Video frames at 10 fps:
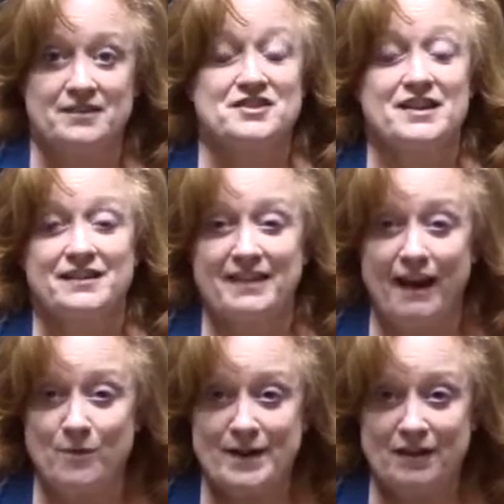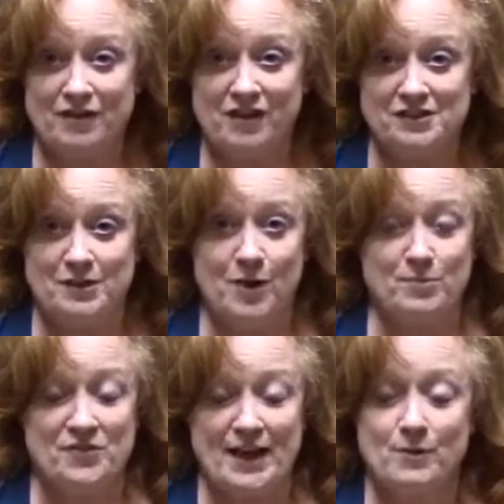Check that one out also. I'll
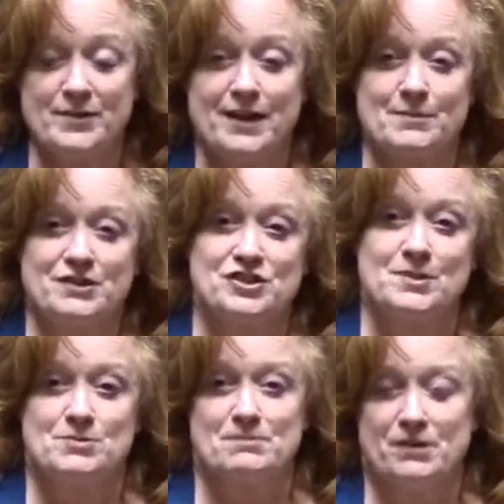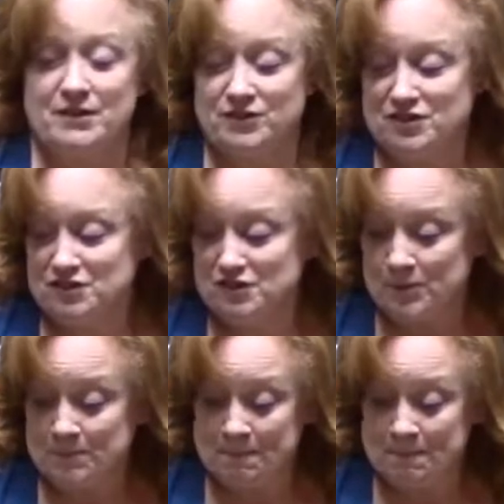put that one down in my description box too.